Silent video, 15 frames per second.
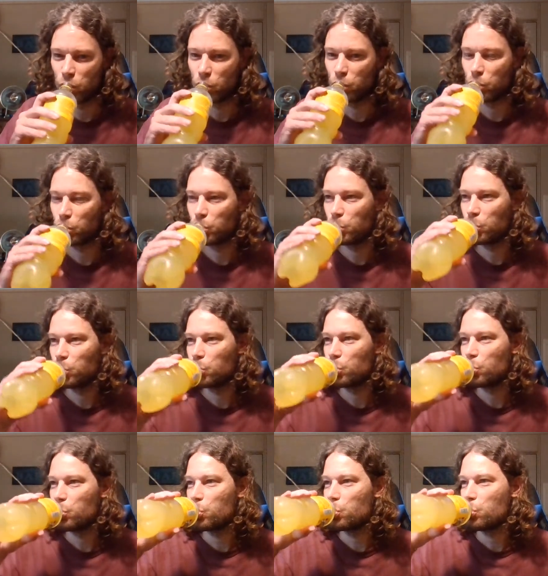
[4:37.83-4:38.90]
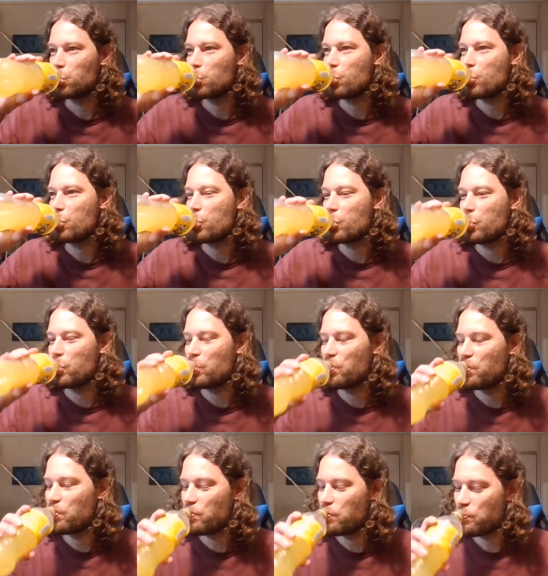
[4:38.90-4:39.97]

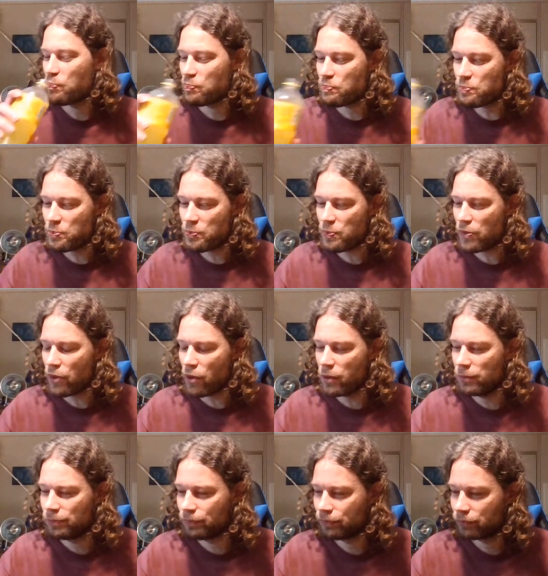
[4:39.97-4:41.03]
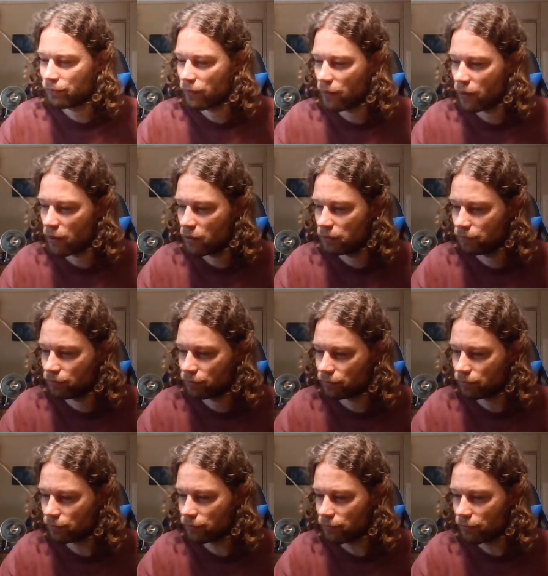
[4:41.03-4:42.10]
(silence)